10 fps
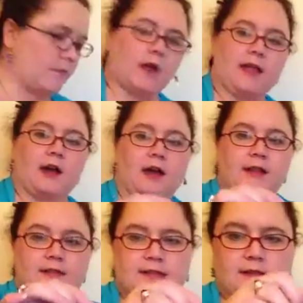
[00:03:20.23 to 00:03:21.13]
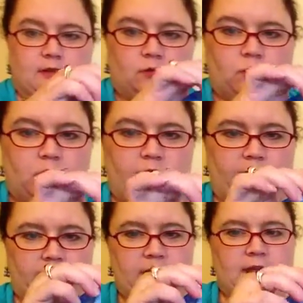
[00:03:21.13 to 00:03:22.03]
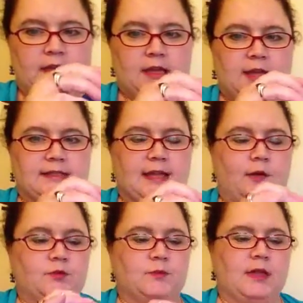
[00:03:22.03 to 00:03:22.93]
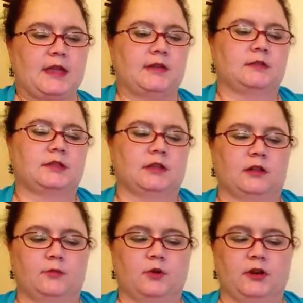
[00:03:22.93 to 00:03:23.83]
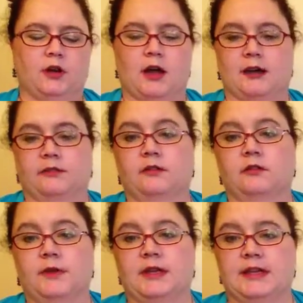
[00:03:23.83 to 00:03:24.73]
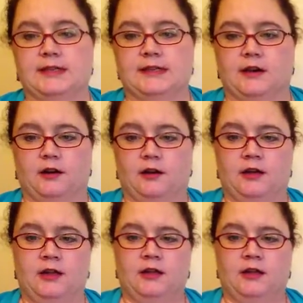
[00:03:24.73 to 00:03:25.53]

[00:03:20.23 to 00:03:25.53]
I got in this little roller has helped me to put it on a little bit easier.